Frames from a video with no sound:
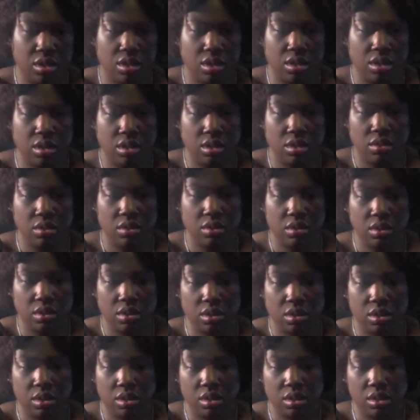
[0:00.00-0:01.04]
know,
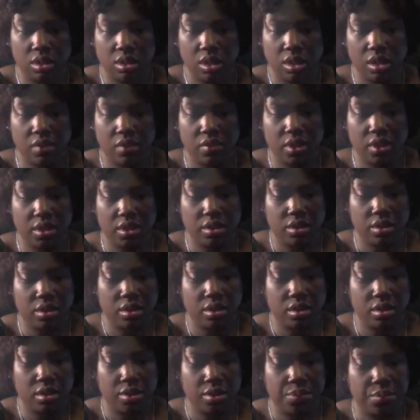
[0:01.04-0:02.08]
I have other
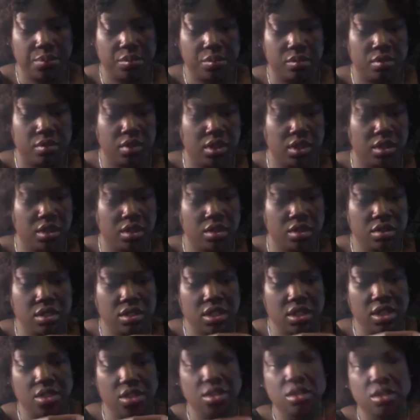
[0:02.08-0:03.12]
little
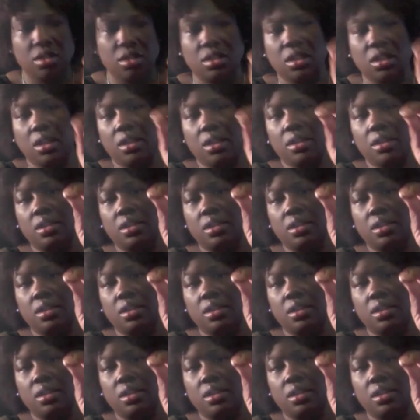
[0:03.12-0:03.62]
sections here.